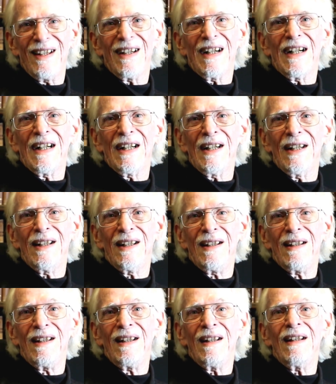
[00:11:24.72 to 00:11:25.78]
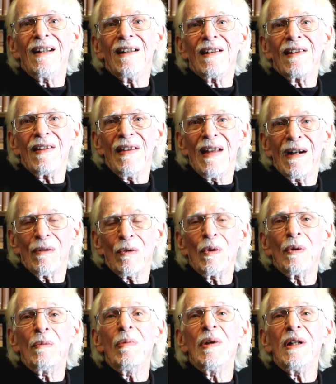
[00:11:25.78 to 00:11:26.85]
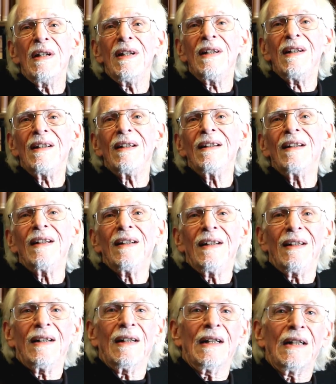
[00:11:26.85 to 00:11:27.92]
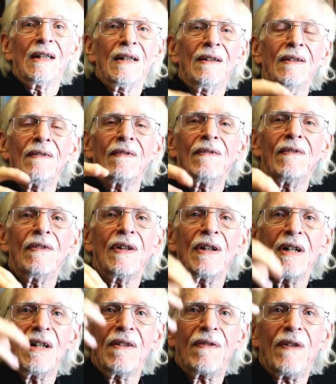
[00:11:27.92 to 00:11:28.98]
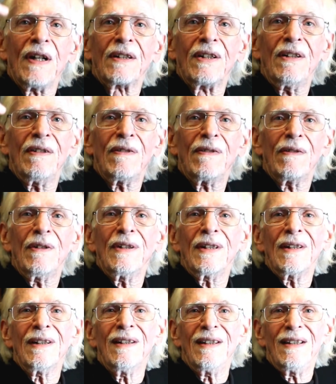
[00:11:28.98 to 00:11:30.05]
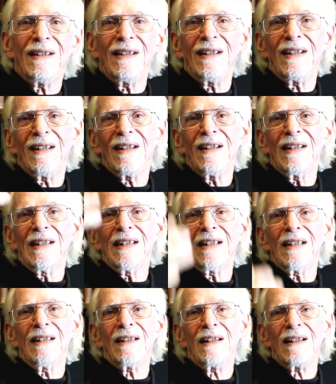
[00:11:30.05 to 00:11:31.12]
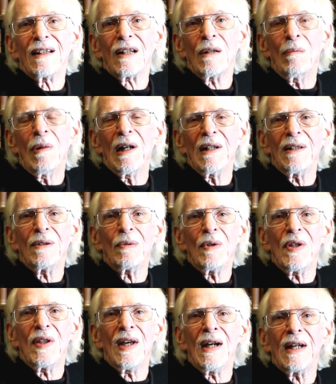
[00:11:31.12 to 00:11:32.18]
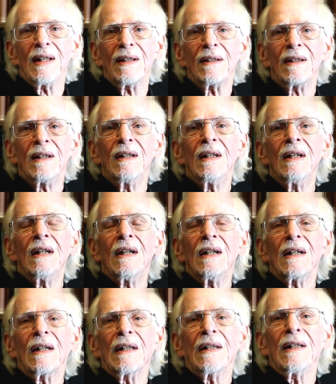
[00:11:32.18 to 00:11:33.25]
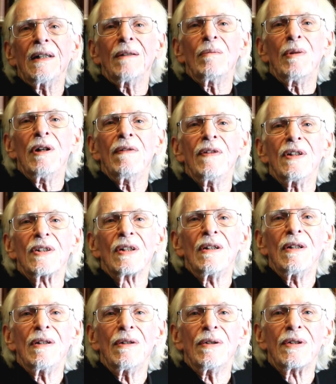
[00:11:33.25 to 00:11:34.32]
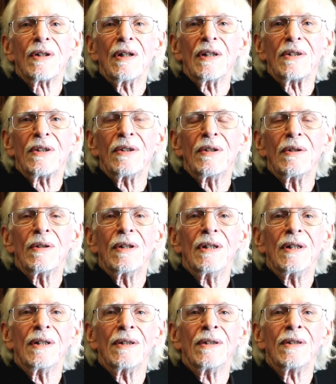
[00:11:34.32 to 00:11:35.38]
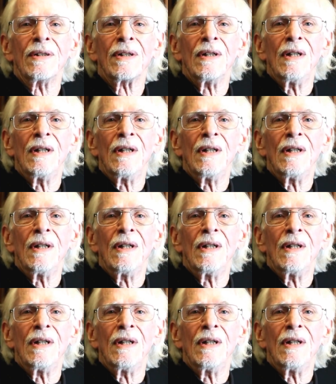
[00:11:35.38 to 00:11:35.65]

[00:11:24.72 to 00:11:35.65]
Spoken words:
that would be very effective when combined with that. I had previously used Khachaturian's